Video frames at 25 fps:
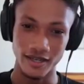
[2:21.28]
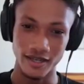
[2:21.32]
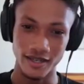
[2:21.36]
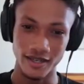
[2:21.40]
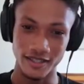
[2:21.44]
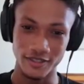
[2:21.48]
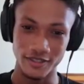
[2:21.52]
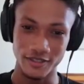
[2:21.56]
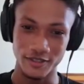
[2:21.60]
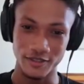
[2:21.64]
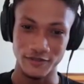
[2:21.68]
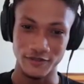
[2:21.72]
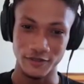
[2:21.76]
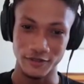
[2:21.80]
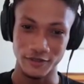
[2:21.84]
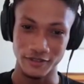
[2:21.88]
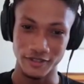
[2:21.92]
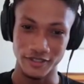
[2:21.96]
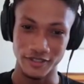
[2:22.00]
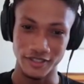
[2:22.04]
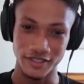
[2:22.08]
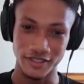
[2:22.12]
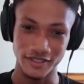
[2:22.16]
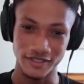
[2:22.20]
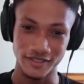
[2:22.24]
I just feel
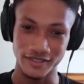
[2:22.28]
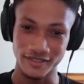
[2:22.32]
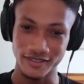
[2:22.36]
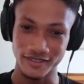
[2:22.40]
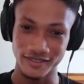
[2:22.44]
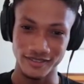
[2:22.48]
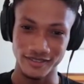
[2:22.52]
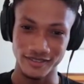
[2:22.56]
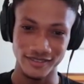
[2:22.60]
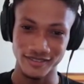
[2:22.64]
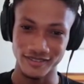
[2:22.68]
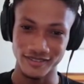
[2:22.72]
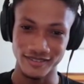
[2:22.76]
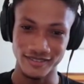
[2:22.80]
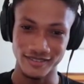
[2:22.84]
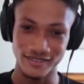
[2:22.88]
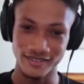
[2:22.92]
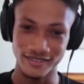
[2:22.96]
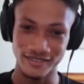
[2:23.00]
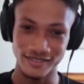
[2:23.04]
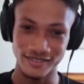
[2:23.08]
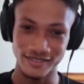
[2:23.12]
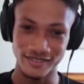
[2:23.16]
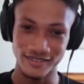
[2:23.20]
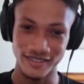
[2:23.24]
like
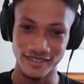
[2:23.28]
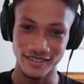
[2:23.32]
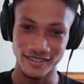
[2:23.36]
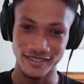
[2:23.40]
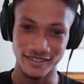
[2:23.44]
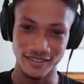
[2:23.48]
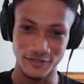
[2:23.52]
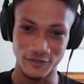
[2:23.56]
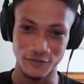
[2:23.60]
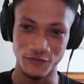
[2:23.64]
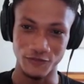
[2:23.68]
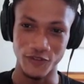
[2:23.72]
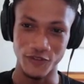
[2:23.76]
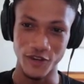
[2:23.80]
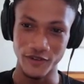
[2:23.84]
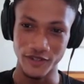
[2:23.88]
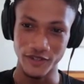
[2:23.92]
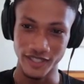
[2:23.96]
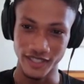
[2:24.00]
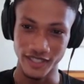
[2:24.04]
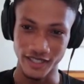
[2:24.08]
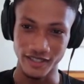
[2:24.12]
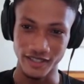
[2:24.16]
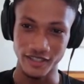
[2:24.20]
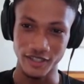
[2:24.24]
it's
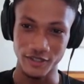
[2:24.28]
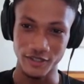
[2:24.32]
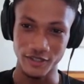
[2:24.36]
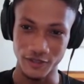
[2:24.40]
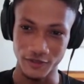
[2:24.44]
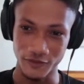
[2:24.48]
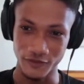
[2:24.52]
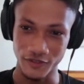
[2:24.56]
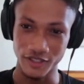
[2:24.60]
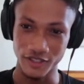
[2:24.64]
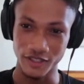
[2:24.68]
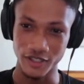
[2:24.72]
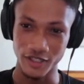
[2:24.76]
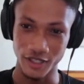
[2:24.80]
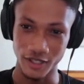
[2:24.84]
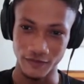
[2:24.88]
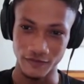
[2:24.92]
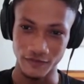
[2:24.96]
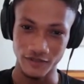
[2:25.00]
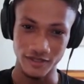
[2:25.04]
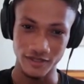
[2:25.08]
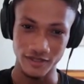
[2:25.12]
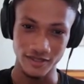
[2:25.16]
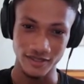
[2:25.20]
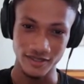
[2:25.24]
very clear, it's very
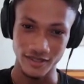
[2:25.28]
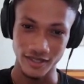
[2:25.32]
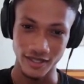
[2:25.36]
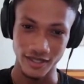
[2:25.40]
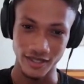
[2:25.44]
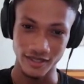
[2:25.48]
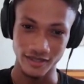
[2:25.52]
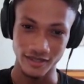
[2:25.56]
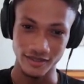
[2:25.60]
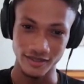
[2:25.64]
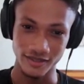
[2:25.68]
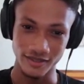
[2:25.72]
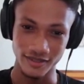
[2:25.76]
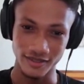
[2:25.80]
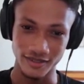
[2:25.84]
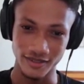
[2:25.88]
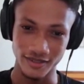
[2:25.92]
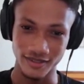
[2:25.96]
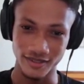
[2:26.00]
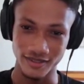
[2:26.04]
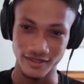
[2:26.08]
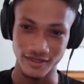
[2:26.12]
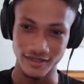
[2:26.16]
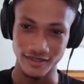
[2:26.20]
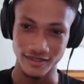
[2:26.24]
obvious that
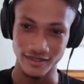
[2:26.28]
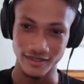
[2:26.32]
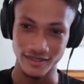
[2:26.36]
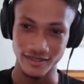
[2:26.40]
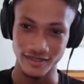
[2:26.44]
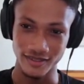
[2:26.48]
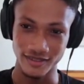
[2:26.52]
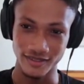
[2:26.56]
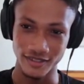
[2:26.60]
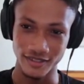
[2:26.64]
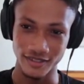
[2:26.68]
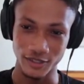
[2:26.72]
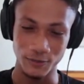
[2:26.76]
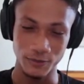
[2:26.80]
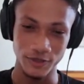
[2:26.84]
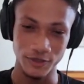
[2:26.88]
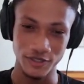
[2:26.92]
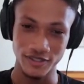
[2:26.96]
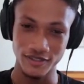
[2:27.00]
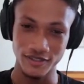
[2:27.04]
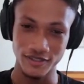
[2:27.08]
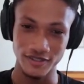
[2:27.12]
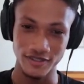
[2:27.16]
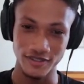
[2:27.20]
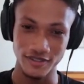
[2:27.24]
this is this
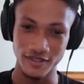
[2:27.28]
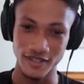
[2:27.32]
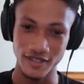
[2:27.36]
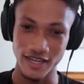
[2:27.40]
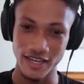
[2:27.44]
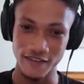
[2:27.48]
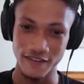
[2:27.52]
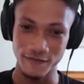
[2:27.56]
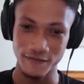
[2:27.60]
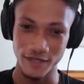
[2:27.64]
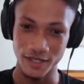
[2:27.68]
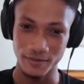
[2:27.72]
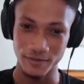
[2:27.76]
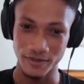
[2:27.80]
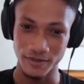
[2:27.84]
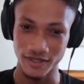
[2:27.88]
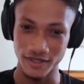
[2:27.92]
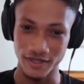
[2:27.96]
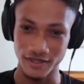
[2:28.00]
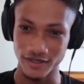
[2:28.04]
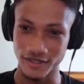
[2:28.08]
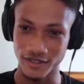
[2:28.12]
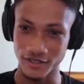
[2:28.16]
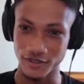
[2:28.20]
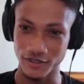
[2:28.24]
person does not have my
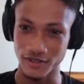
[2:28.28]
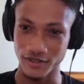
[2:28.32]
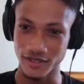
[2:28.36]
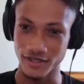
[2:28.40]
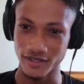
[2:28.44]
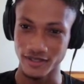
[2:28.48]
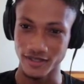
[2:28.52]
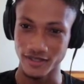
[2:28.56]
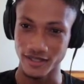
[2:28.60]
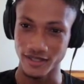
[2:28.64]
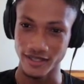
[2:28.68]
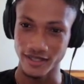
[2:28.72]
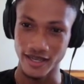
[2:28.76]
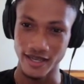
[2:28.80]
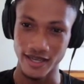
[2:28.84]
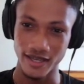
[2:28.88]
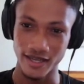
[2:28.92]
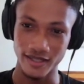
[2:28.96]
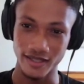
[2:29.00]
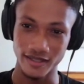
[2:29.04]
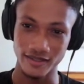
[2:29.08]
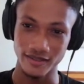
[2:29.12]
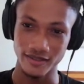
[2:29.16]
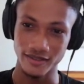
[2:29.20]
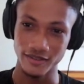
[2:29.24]
best interest at
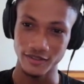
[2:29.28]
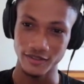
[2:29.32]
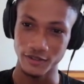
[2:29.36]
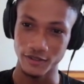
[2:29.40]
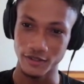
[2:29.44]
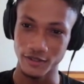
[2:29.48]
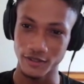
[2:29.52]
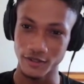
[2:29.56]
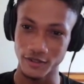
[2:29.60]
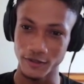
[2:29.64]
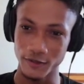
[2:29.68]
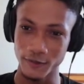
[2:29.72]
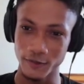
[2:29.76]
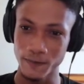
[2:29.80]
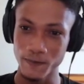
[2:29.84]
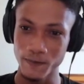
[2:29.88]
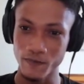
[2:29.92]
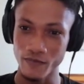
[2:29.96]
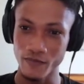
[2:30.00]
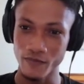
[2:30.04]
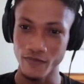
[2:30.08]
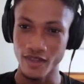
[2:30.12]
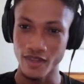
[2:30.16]
hand. You know,